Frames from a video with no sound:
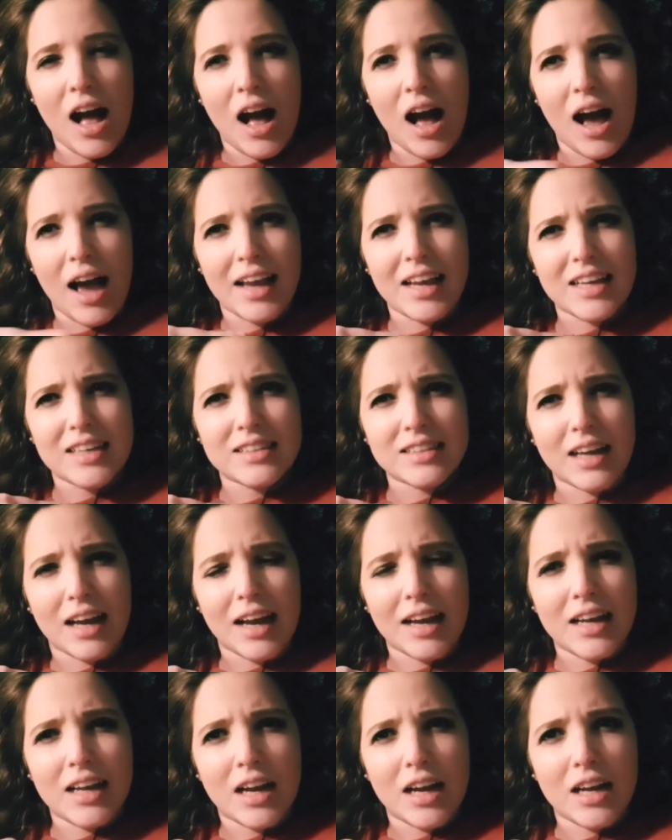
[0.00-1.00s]
I guess
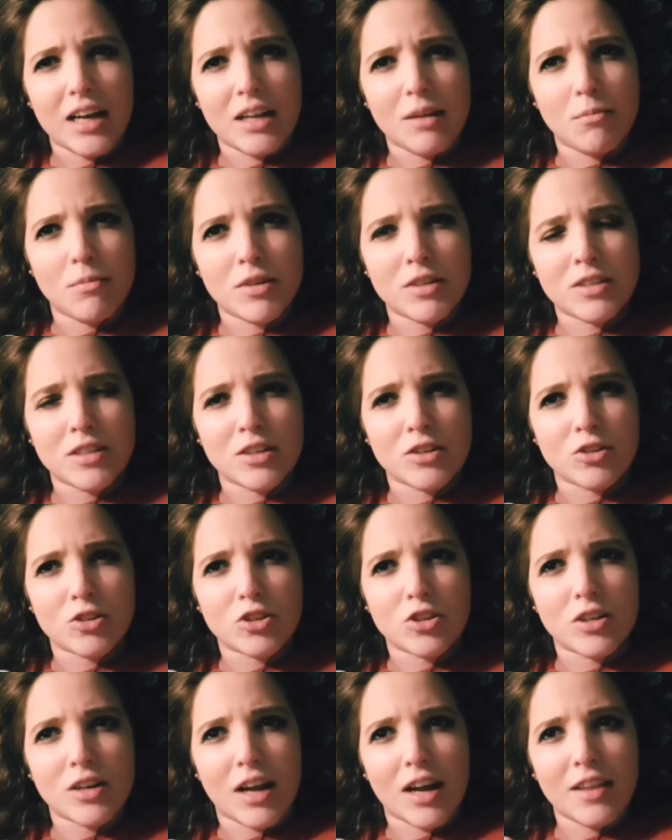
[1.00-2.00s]
I got it
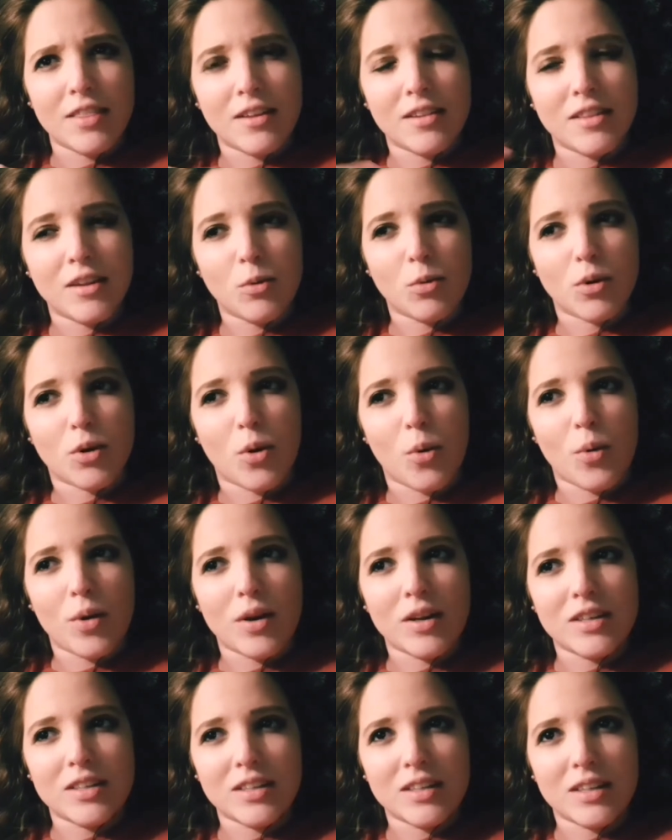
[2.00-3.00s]
misunderstood. I thought they were
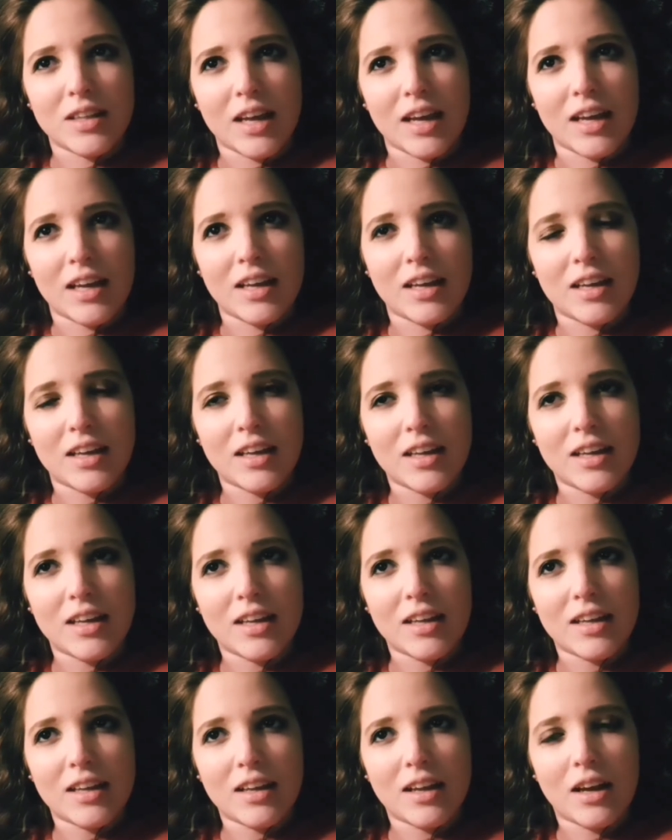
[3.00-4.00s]
going to, like,
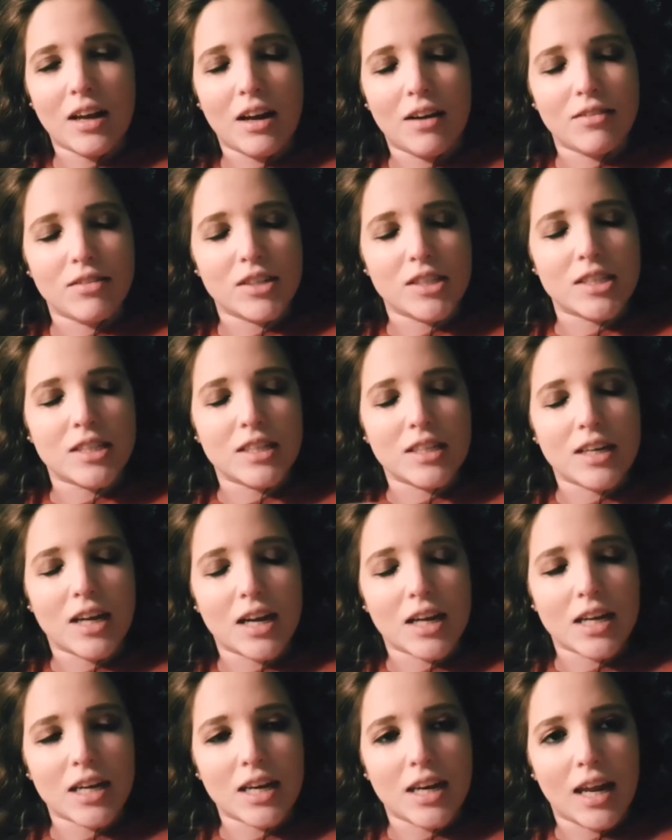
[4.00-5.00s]
obviously
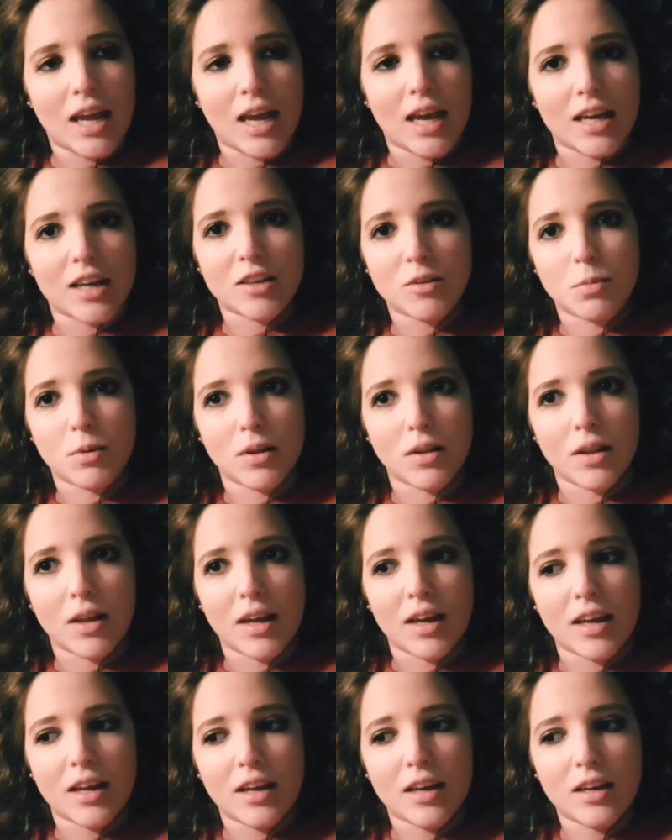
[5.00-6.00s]
not connect, but
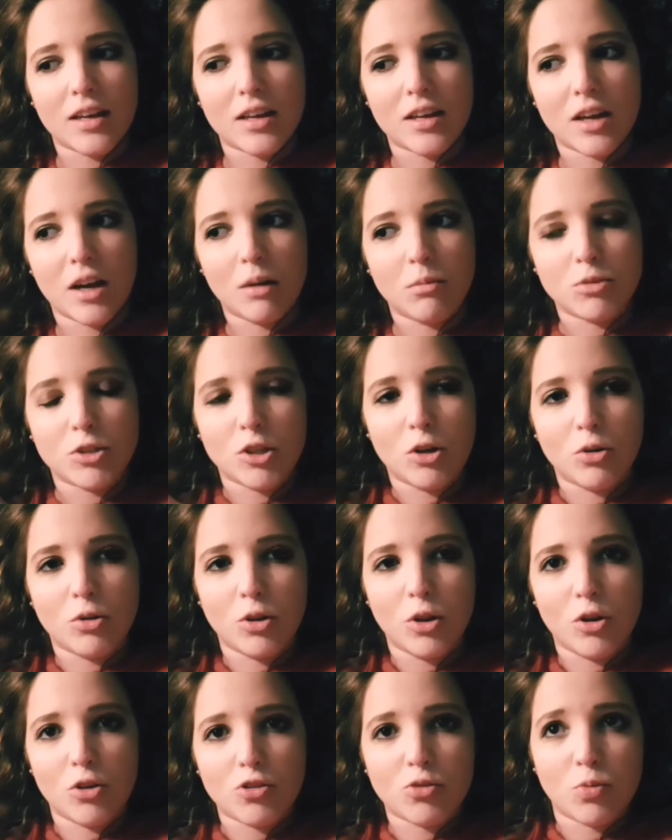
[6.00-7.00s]
like come so
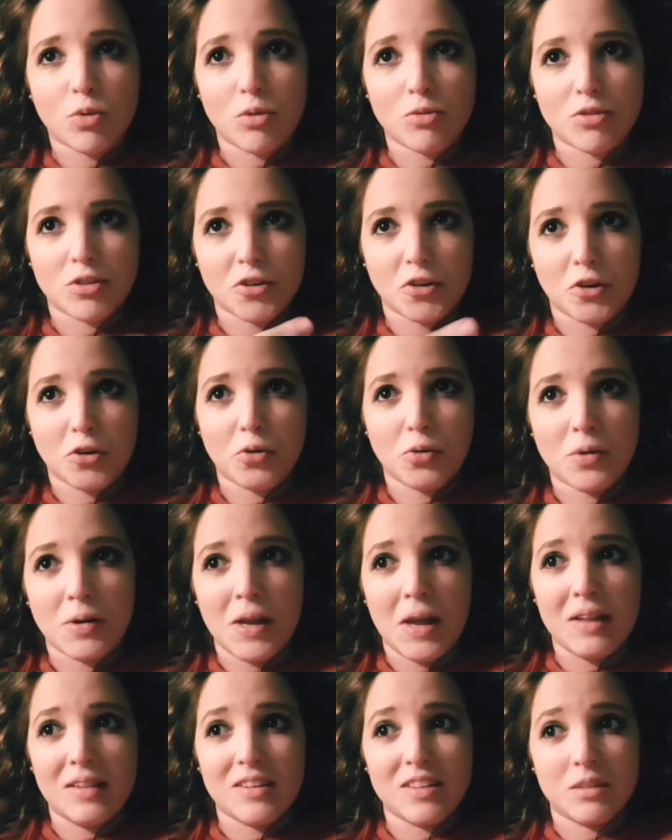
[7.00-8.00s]
close where it was going to
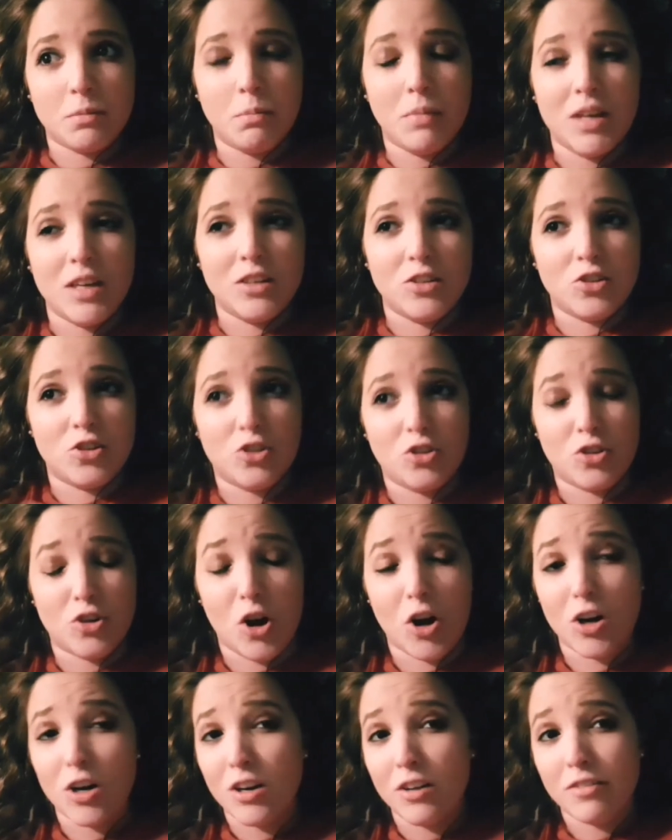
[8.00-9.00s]
create this big
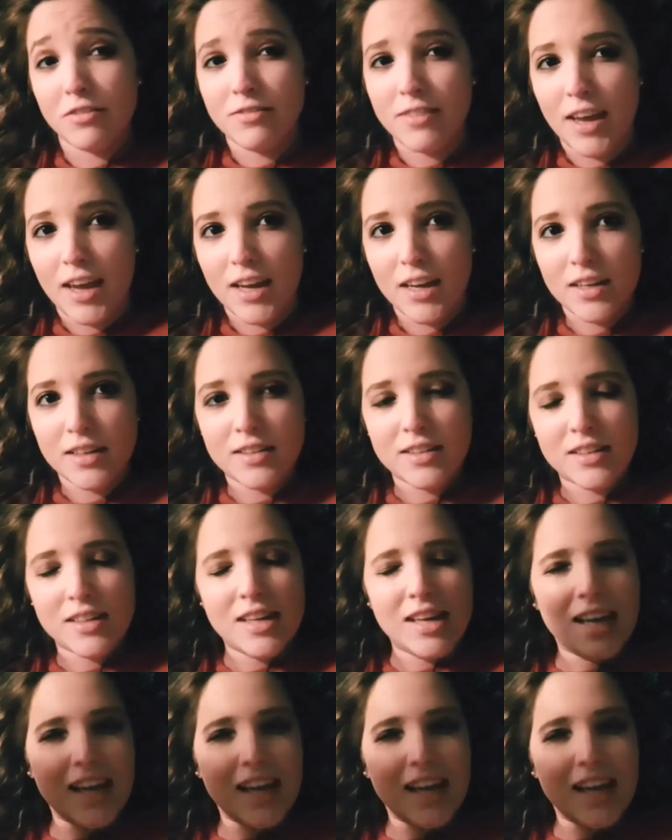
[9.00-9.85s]
star effect.